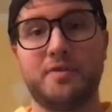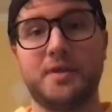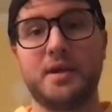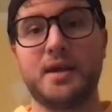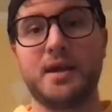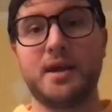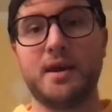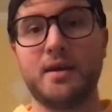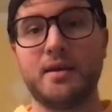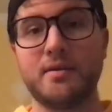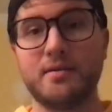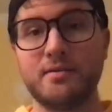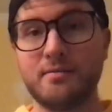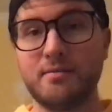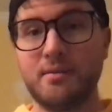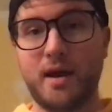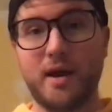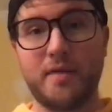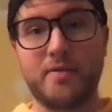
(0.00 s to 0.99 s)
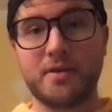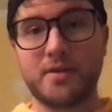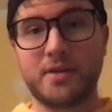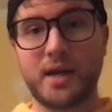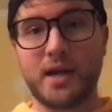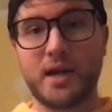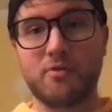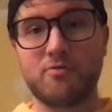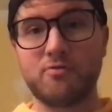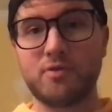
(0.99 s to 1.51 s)
they can, I think they
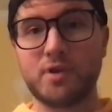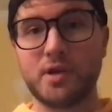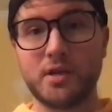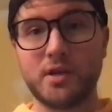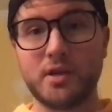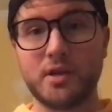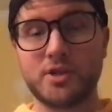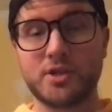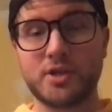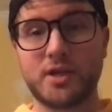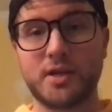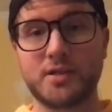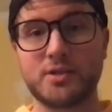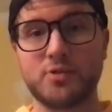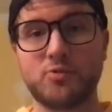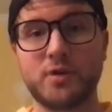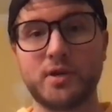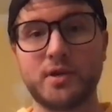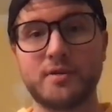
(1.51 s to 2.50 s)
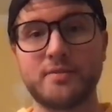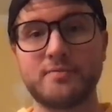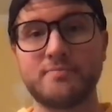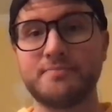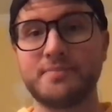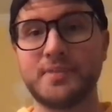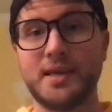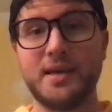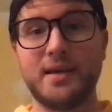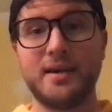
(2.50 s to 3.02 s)
got a really good shot to win.
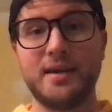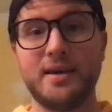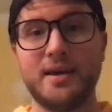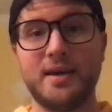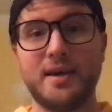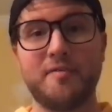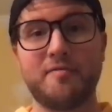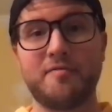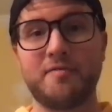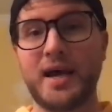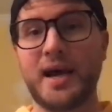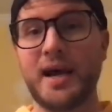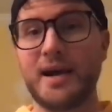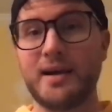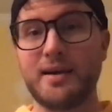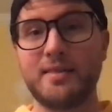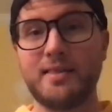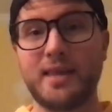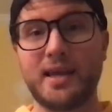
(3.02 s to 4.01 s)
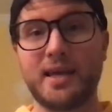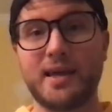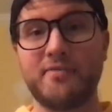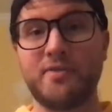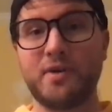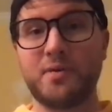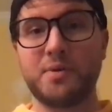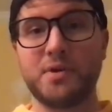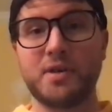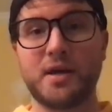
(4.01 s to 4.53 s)
If not, and they
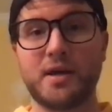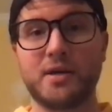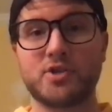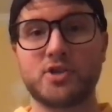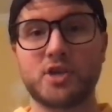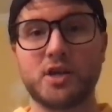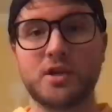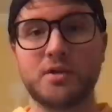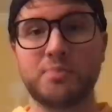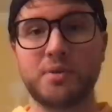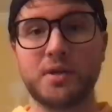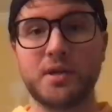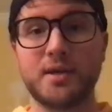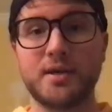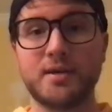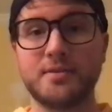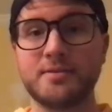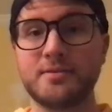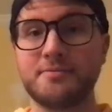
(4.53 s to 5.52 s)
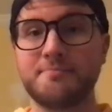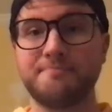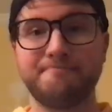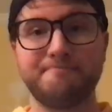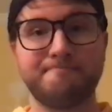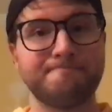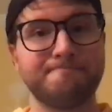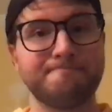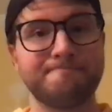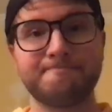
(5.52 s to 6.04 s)
give up a lot of chunk plays,
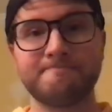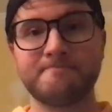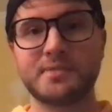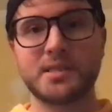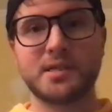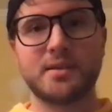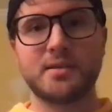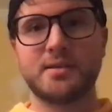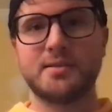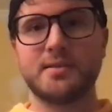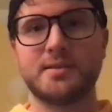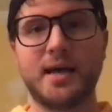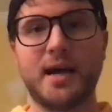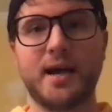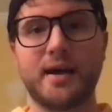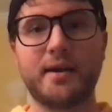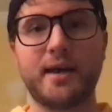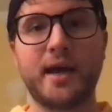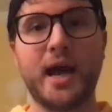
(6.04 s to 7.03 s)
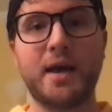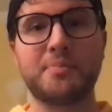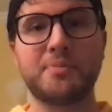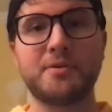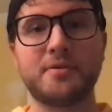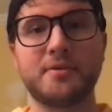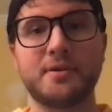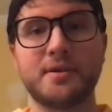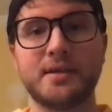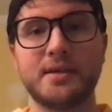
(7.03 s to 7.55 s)
not going to
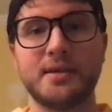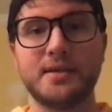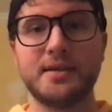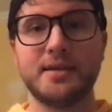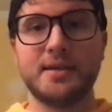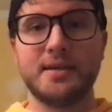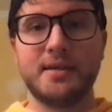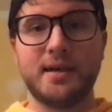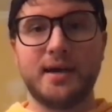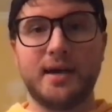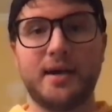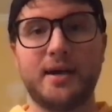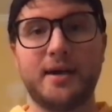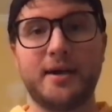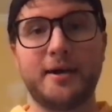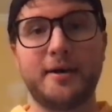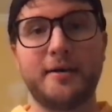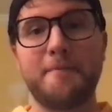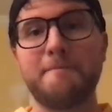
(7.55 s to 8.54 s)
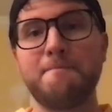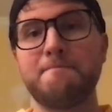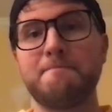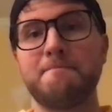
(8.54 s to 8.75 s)
happen. Uh,